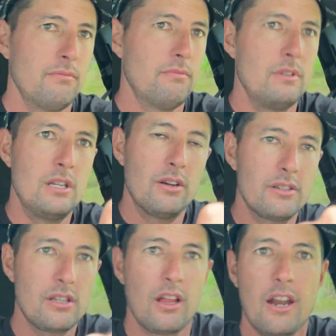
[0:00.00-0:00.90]
you know,
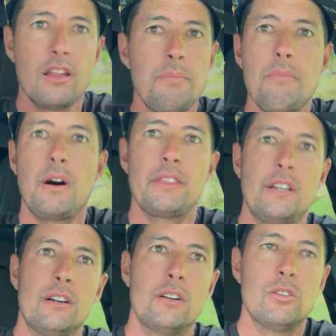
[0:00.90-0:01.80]
there's a lot of other people out
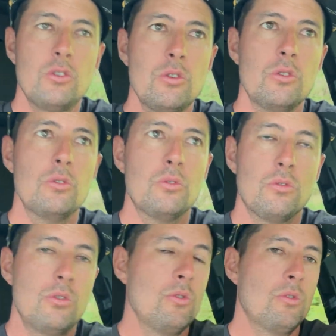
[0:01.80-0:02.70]
there
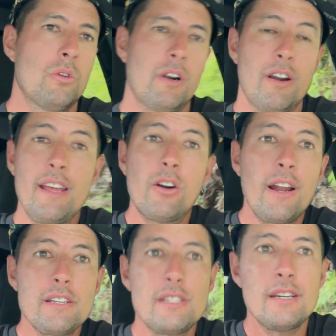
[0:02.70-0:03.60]
who are
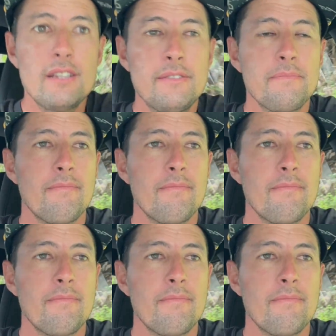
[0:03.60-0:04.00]
interested